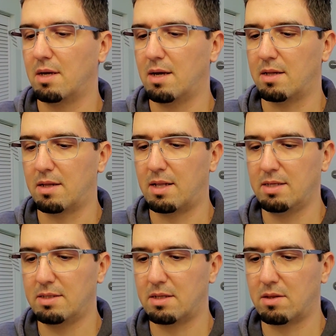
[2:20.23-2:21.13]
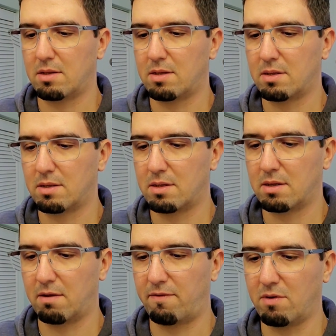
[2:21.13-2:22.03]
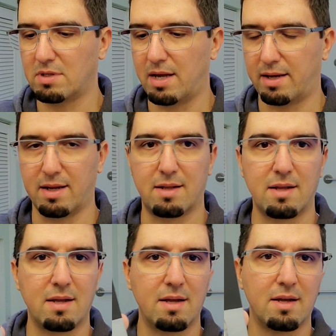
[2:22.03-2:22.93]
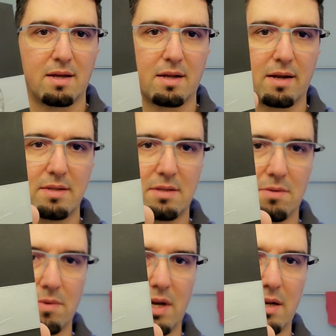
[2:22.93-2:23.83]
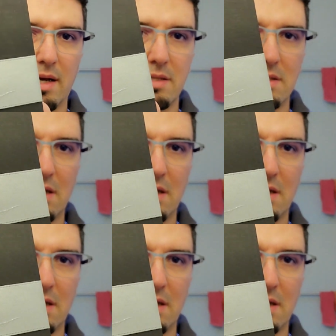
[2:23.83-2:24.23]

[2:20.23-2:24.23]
yeah, at least it feels like it. That's a really nice